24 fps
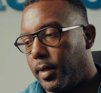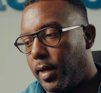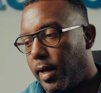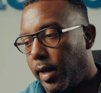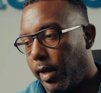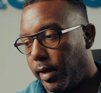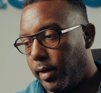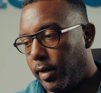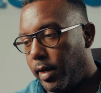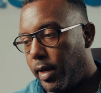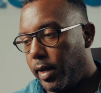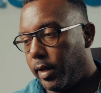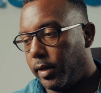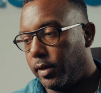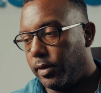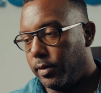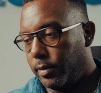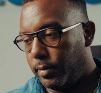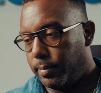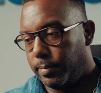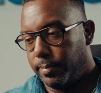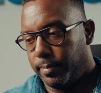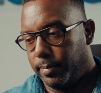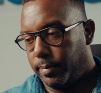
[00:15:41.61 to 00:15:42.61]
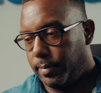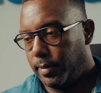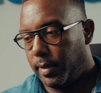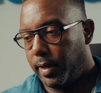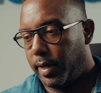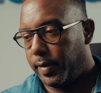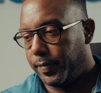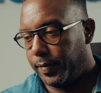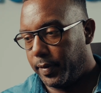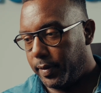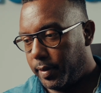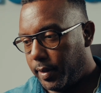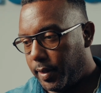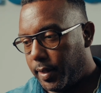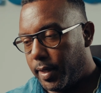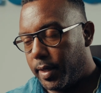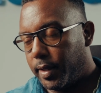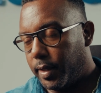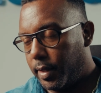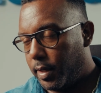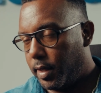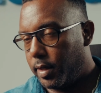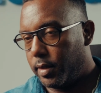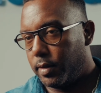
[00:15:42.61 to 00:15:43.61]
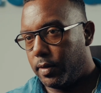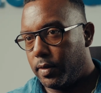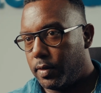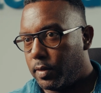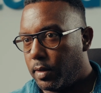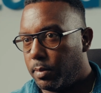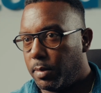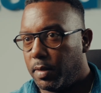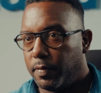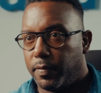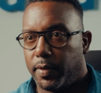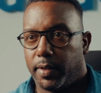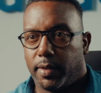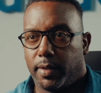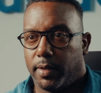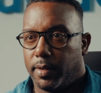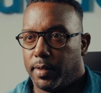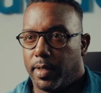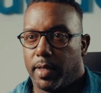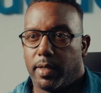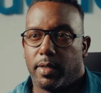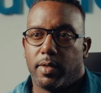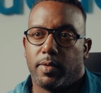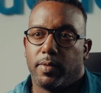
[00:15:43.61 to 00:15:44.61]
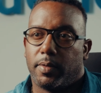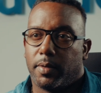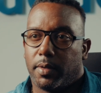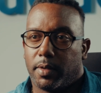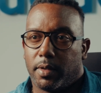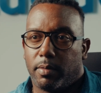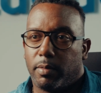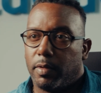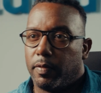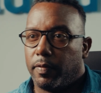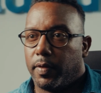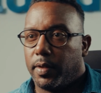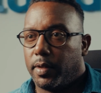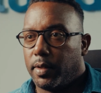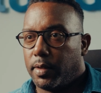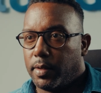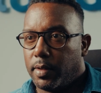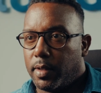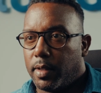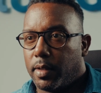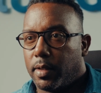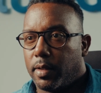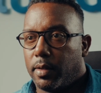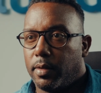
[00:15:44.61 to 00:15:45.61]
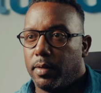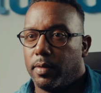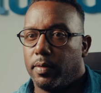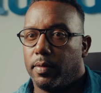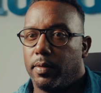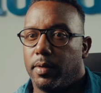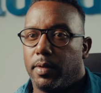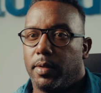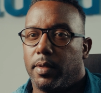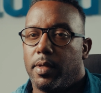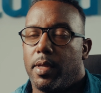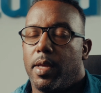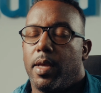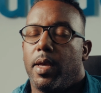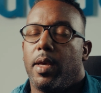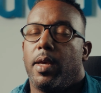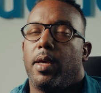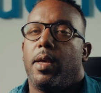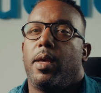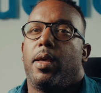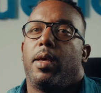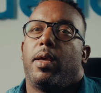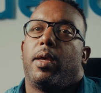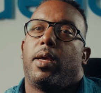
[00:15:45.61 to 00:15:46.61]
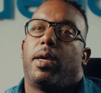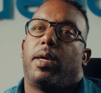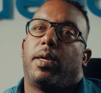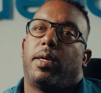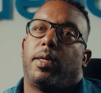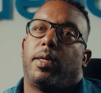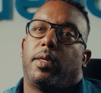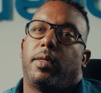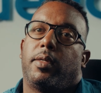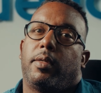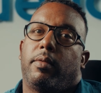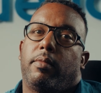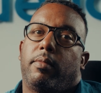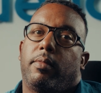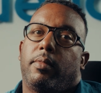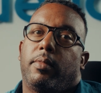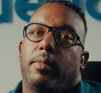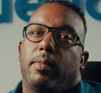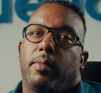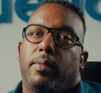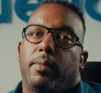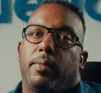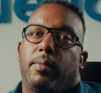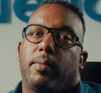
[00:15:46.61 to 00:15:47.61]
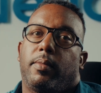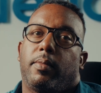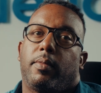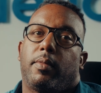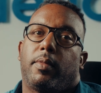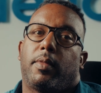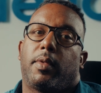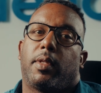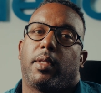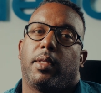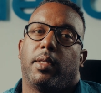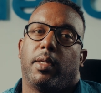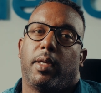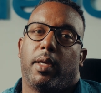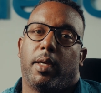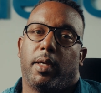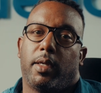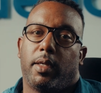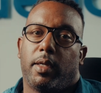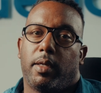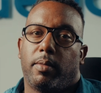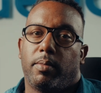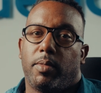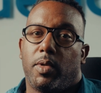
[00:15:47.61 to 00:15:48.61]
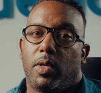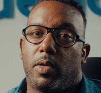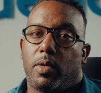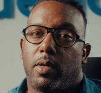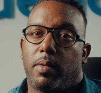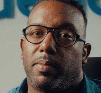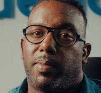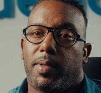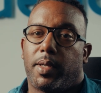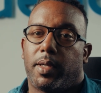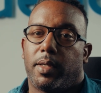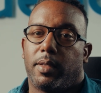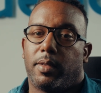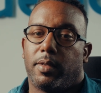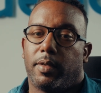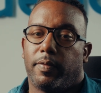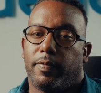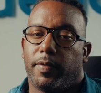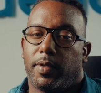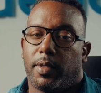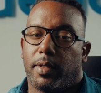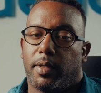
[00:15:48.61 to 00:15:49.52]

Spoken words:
I do everything I can. Some of it is announced, some of it is not announced. I am now a part of